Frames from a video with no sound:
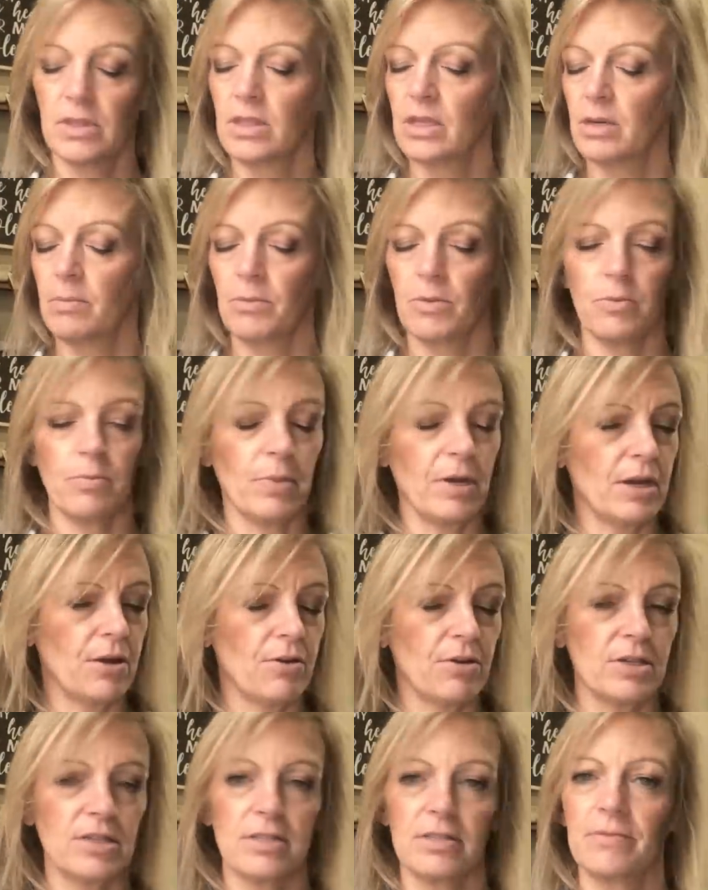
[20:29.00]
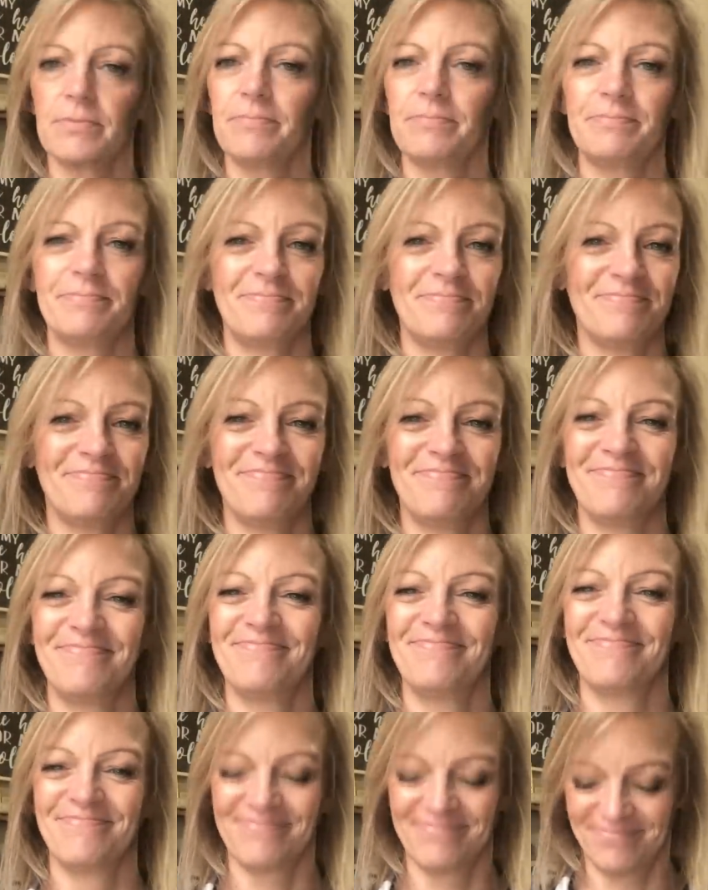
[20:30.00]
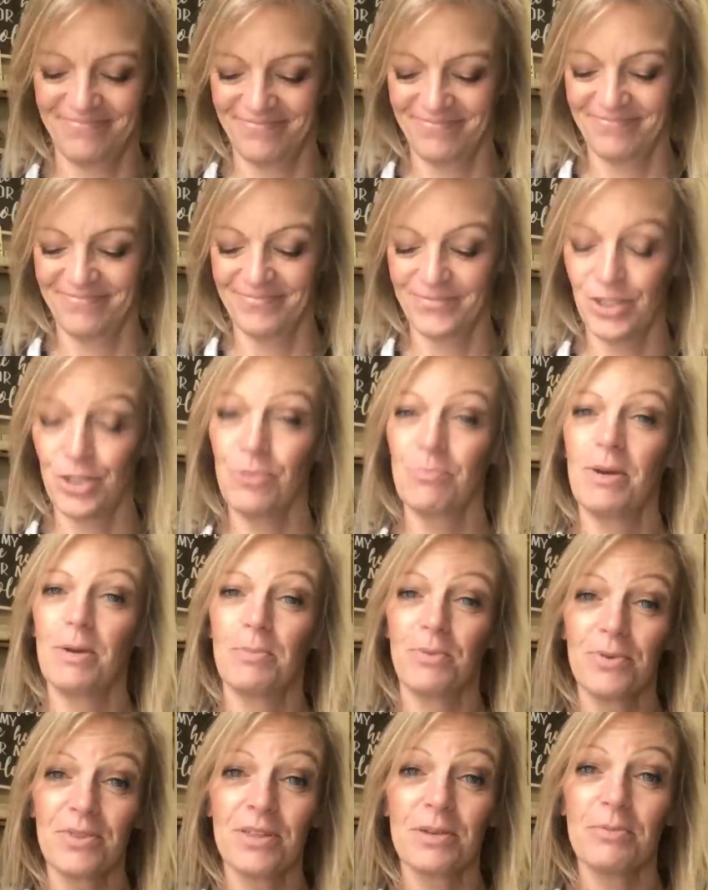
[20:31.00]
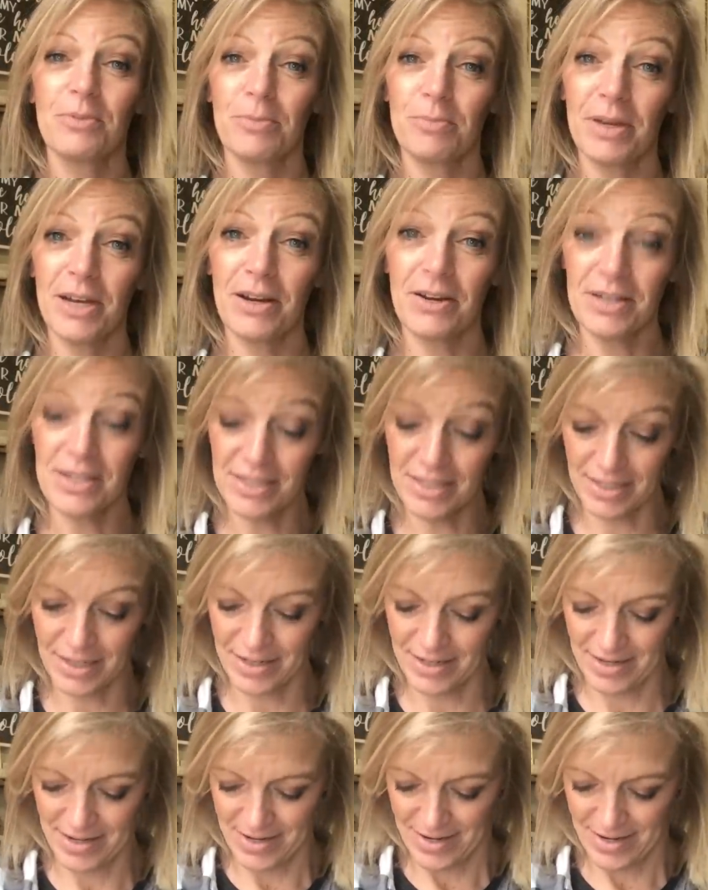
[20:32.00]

Thimbleberries. Do you remember Thimbleberries?